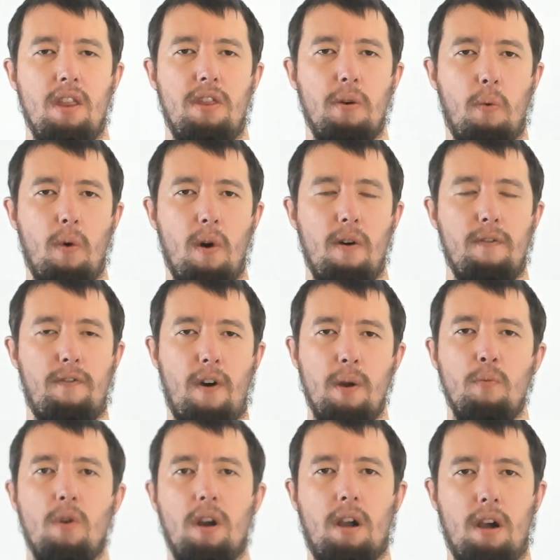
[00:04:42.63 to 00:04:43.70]
the
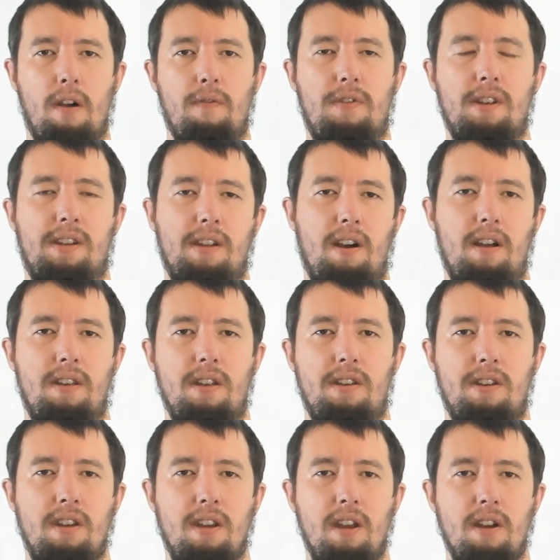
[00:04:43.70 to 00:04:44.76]
framework I've decided
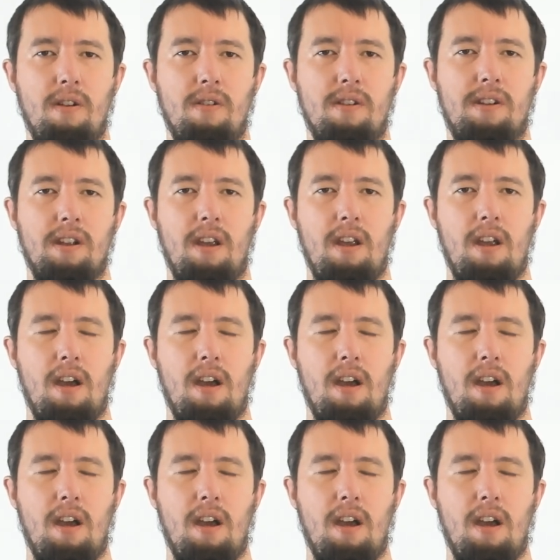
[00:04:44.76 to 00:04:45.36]
to use